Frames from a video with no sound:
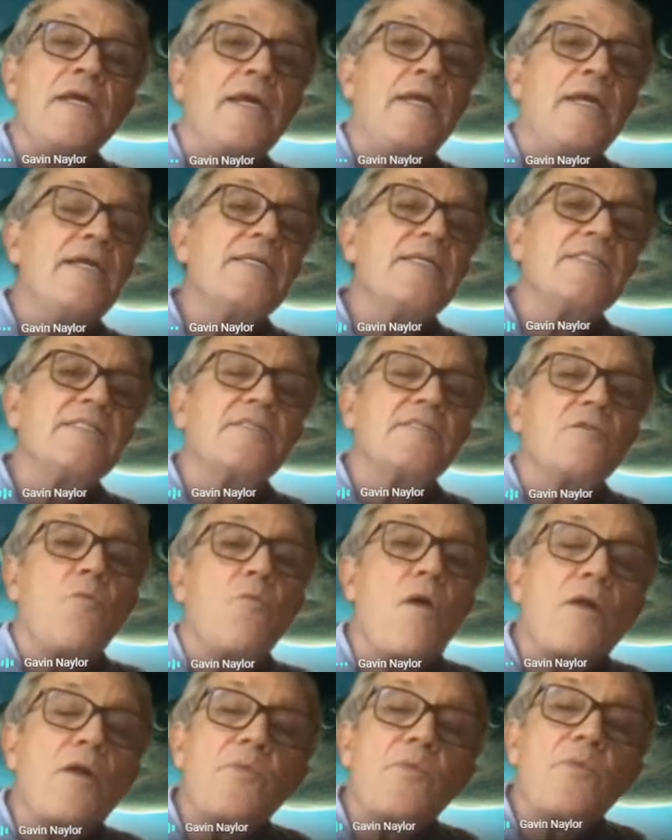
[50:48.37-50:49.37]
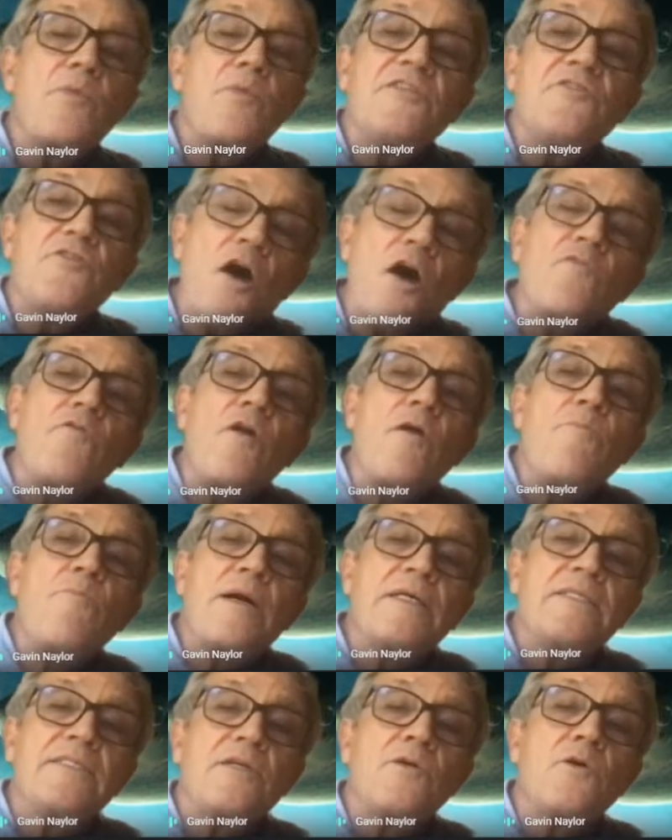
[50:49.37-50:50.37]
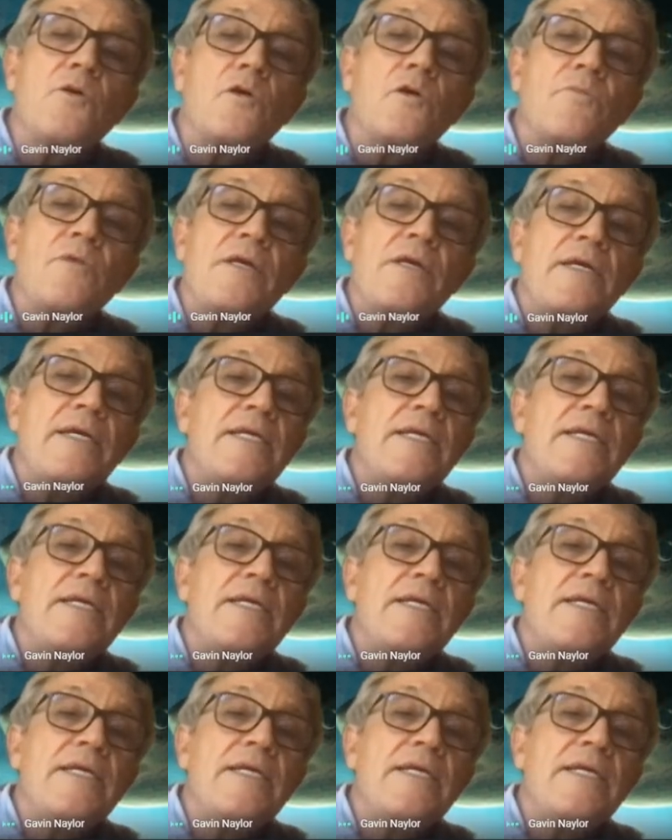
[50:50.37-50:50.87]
Here's one which is not robust at all.